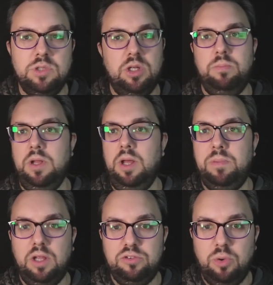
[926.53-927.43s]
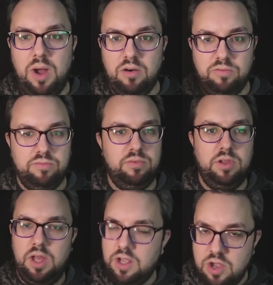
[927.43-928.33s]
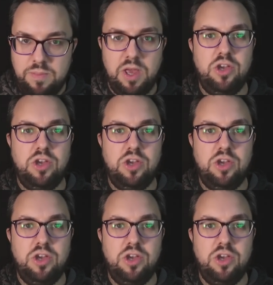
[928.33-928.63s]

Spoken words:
could be a +12. It could be a